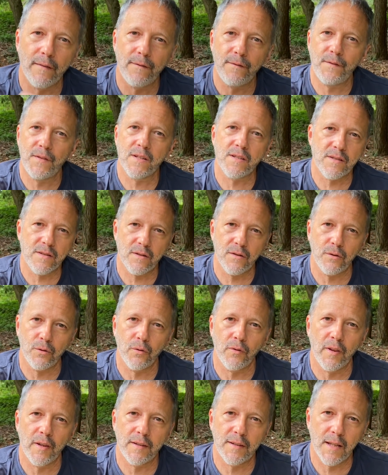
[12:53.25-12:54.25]
physical
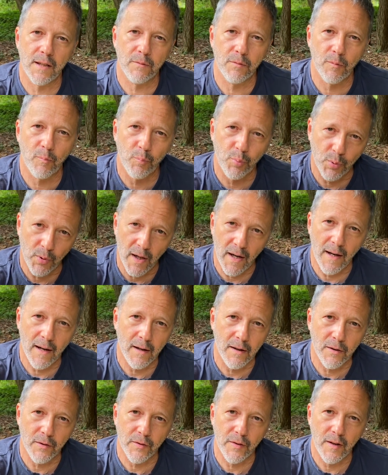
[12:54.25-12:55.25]
that they were
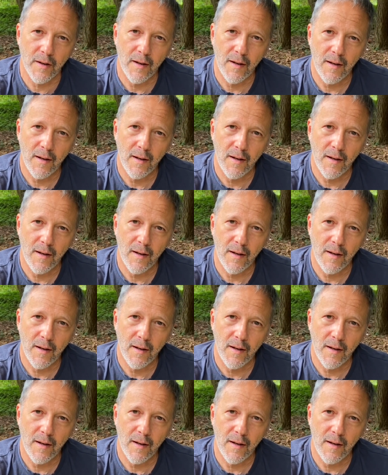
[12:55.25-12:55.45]
proud